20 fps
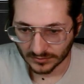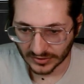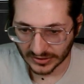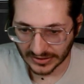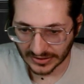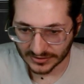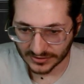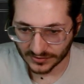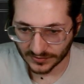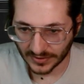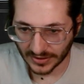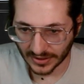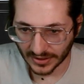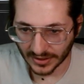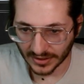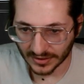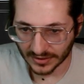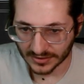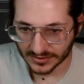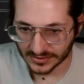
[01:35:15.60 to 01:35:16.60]
That's
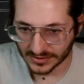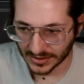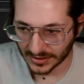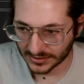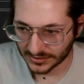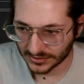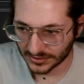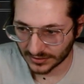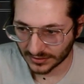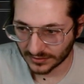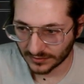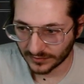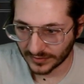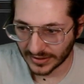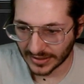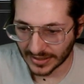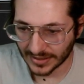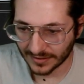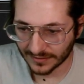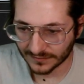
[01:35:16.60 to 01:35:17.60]
okay, because next turn we
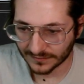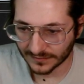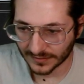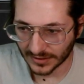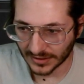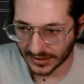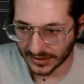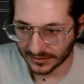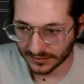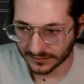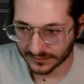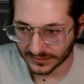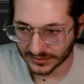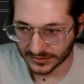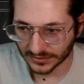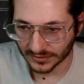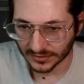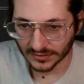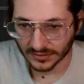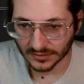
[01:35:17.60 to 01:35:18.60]
have a hell of a
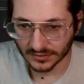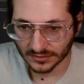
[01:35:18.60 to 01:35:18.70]
turn.